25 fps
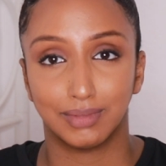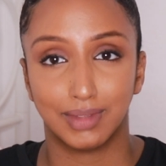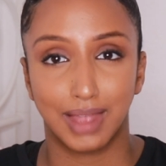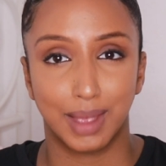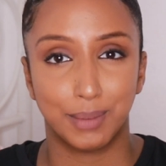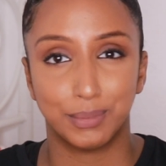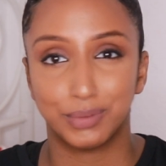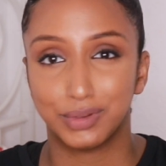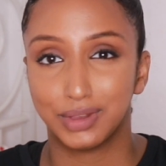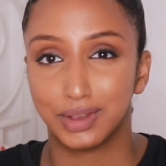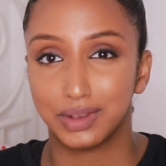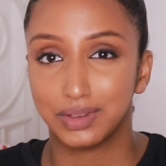
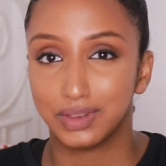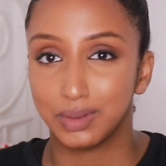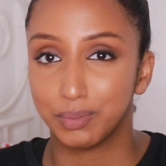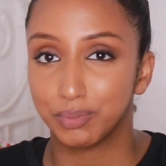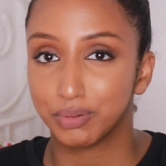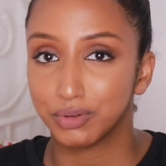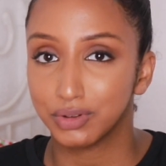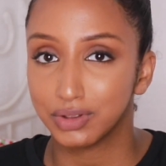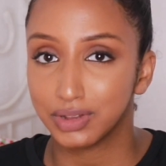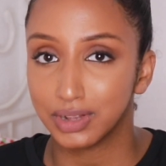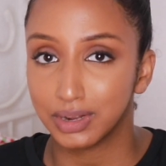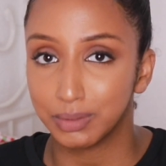I'm
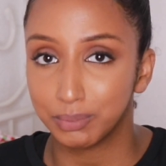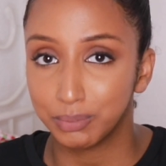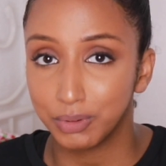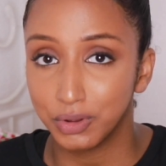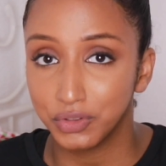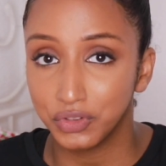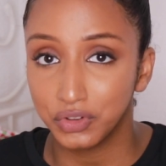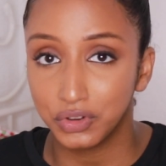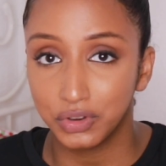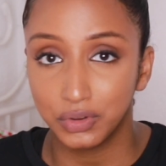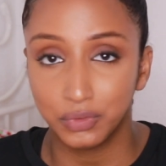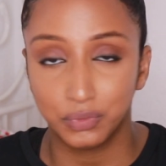60%
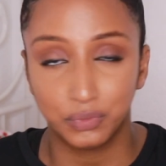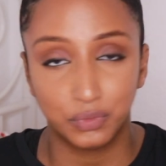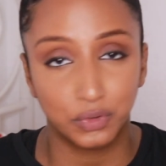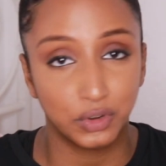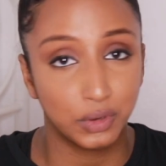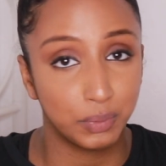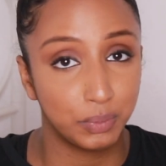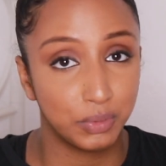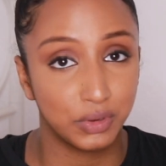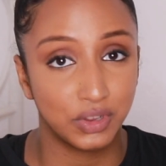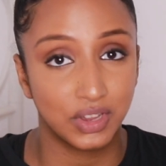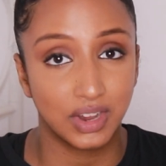positive,
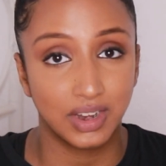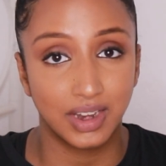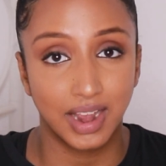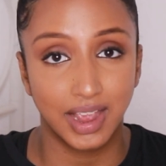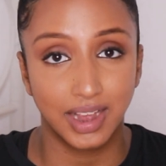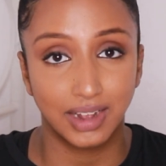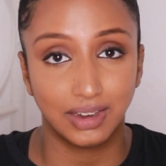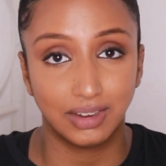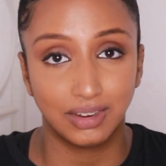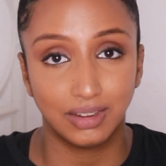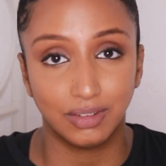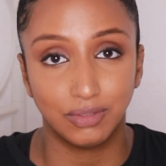40%
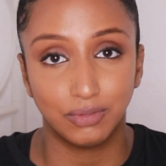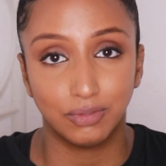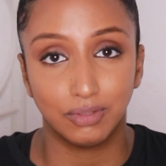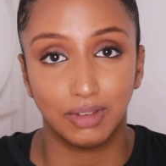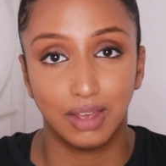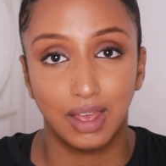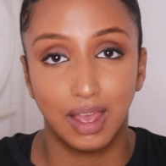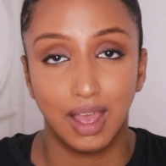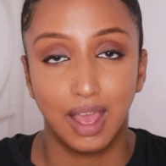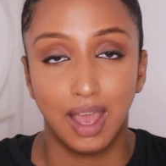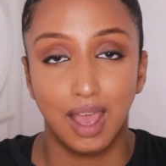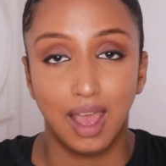negative.
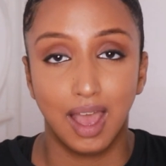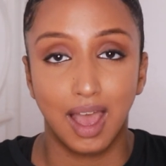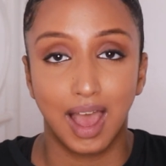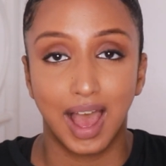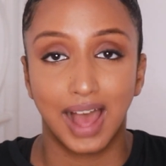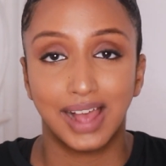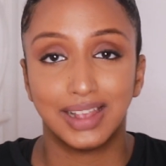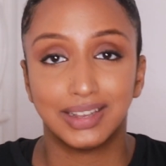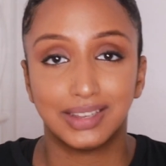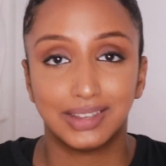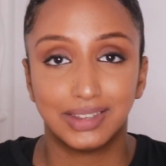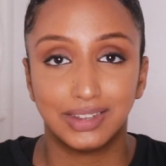
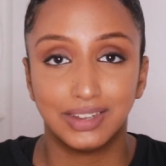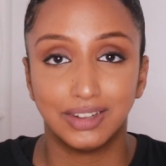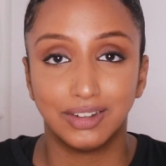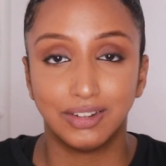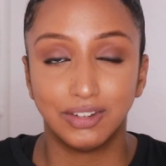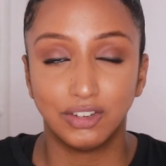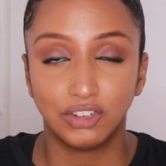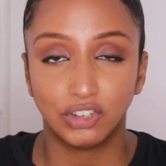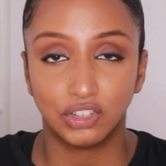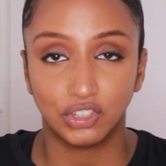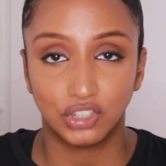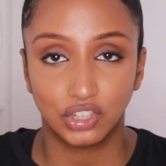I
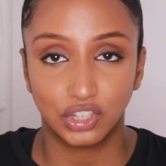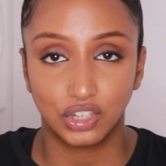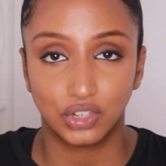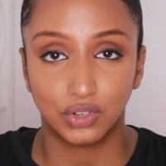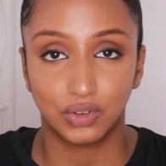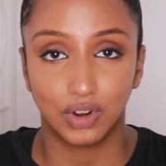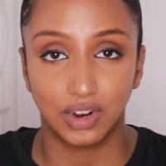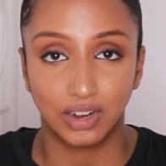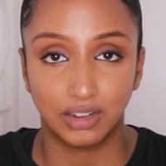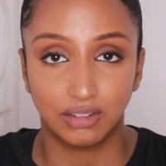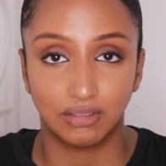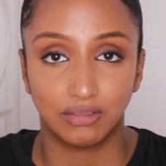still
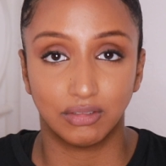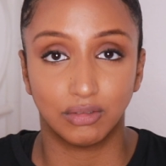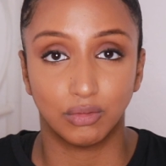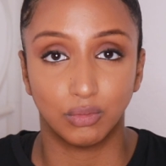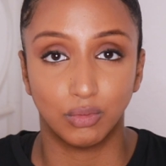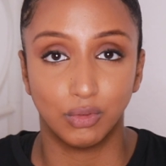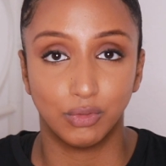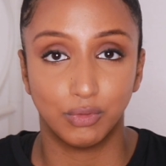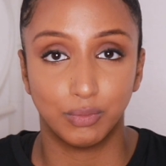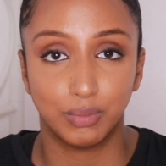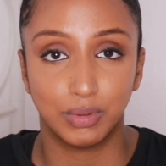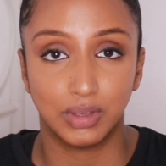struggle
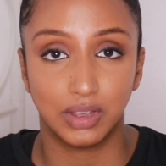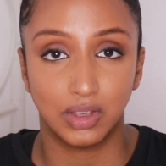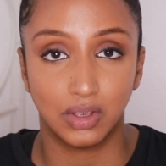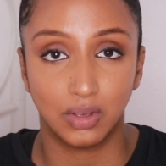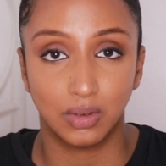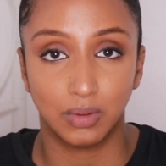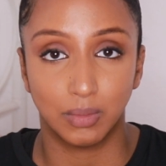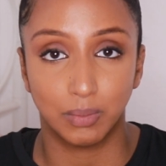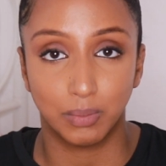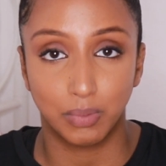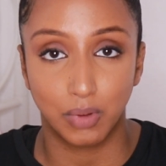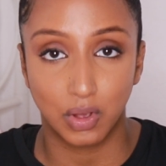with
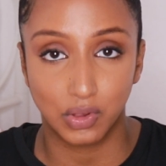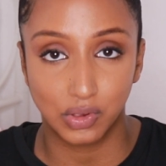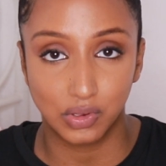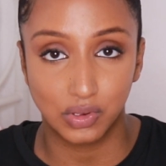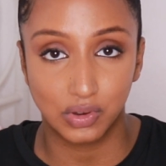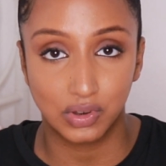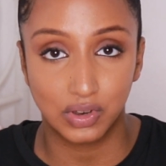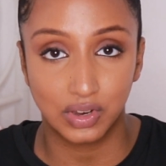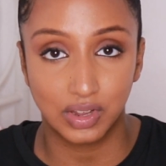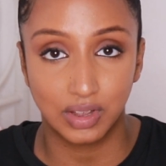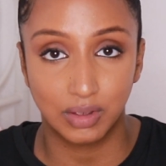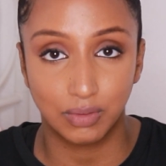being
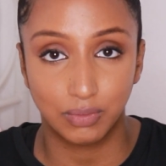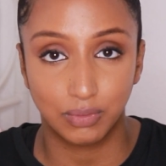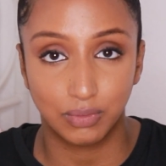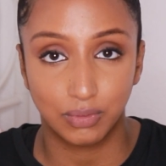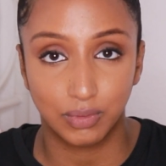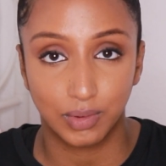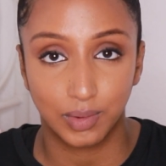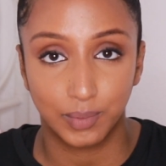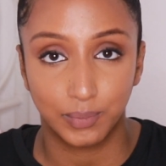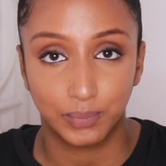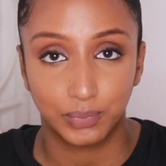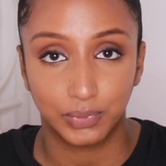
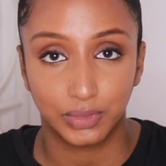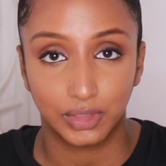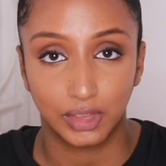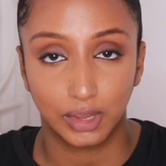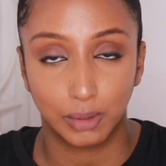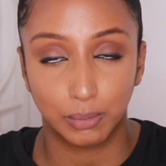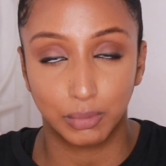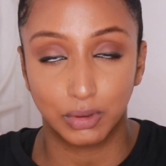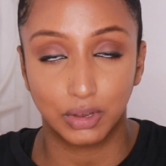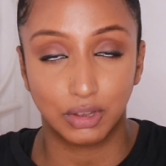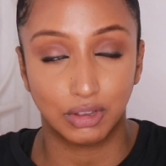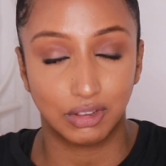positive
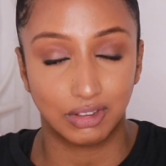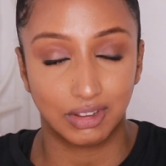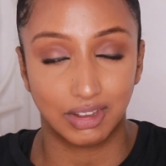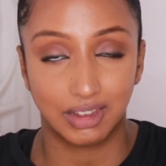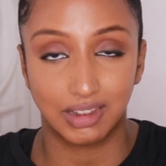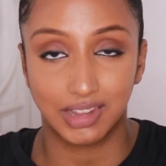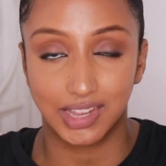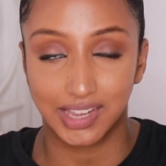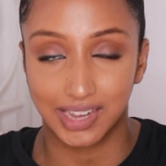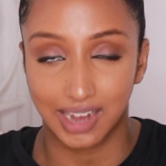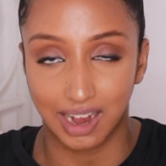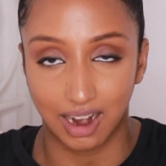because
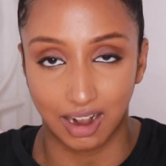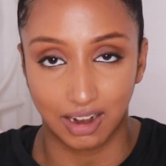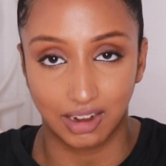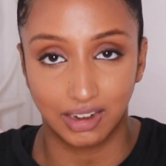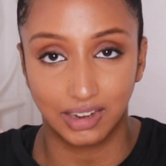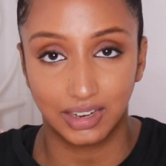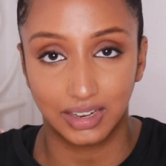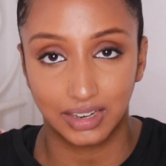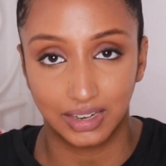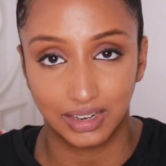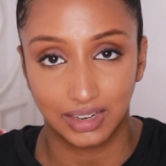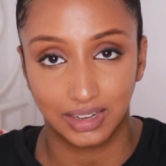it's
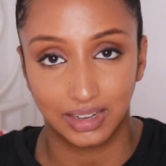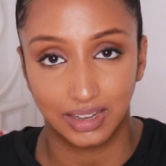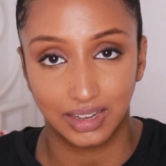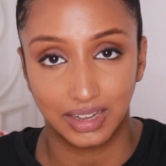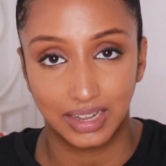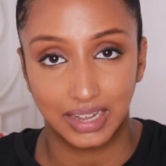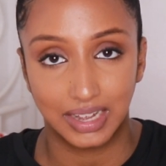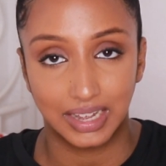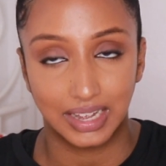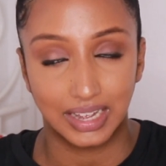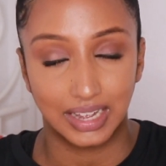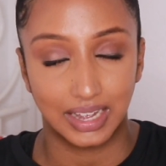hard.
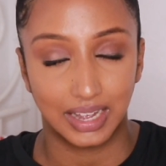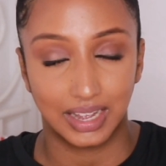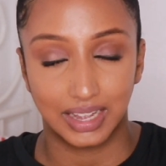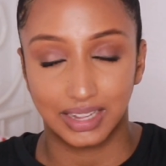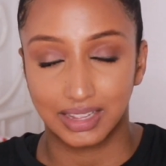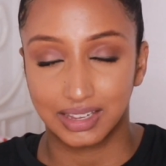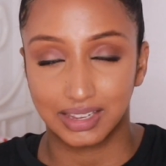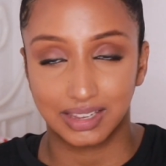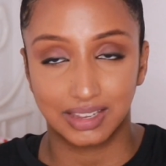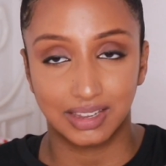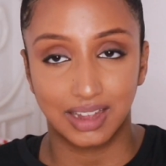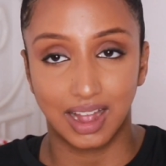
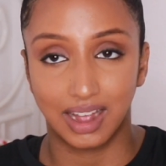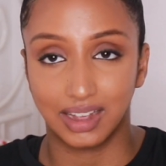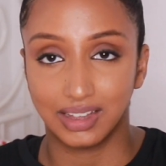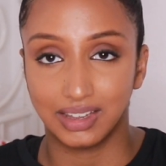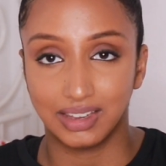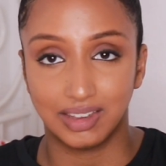It's not